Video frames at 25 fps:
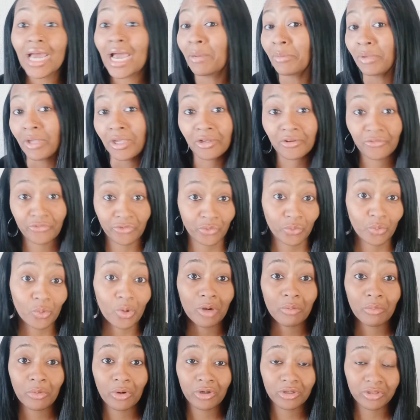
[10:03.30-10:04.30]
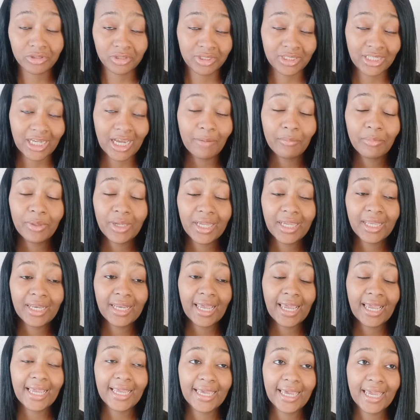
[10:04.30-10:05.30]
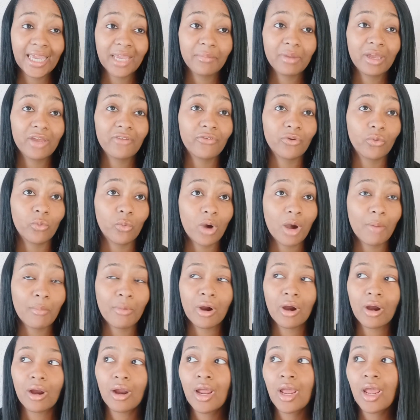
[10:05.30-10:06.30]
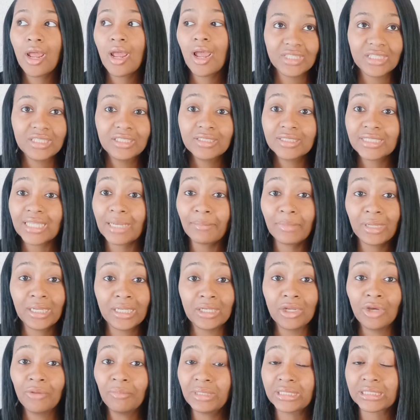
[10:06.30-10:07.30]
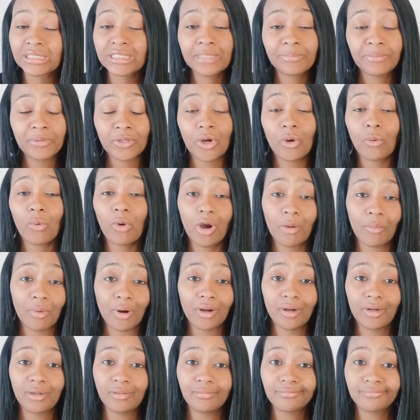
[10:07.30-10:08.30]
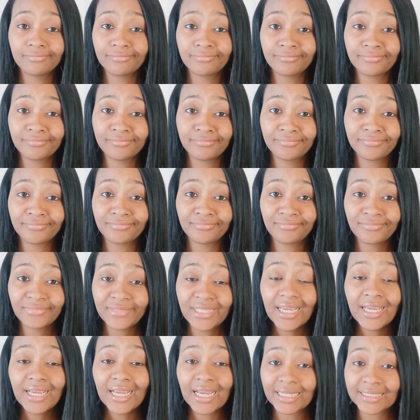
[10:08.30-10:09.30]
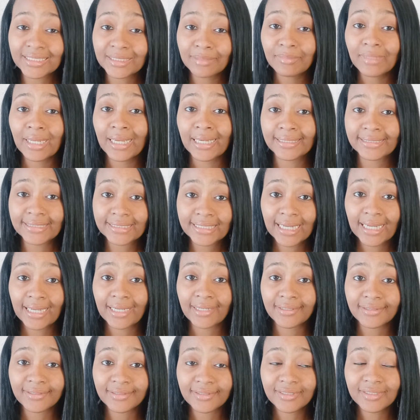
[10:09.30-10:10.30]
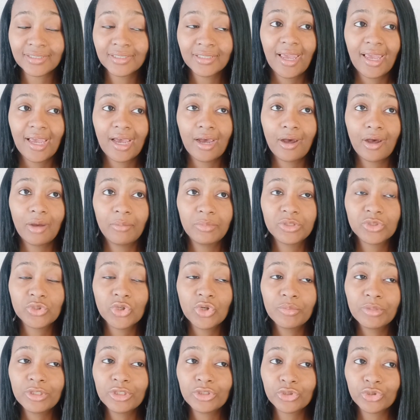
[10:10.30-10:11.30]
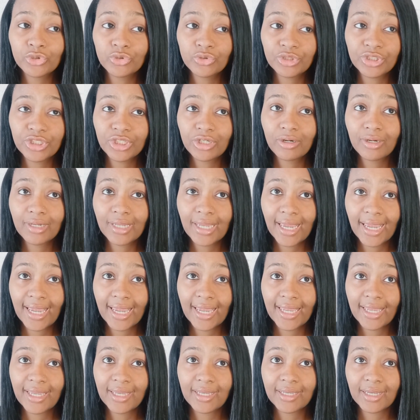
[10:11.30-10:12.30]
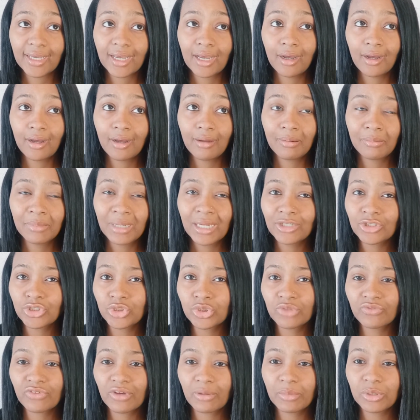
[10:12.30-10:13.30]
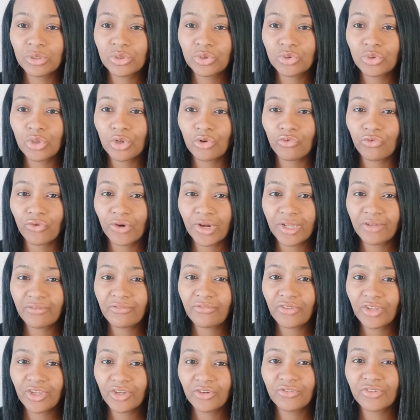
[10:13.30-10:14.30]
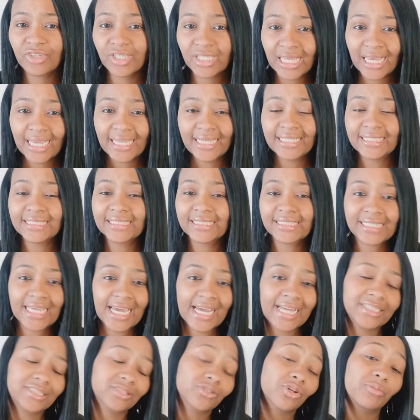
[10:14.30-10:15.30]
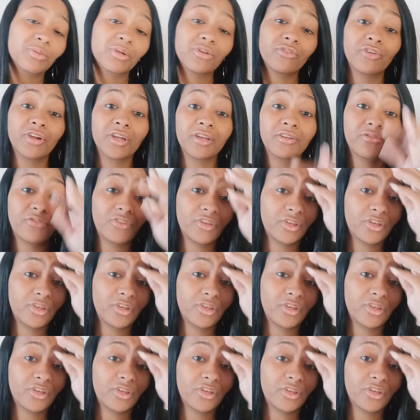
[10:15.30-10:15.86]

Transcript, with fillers: I'm getting from Walmart, honey. I'm getting a cake made from Walmart, cause I mean, don't be sleeping on Walmart. They got some nice cakes. Um, it's gonna be a two-tier cake. I'm um, not sure if I'm gonna do a red velvet, like inside it's gonna be red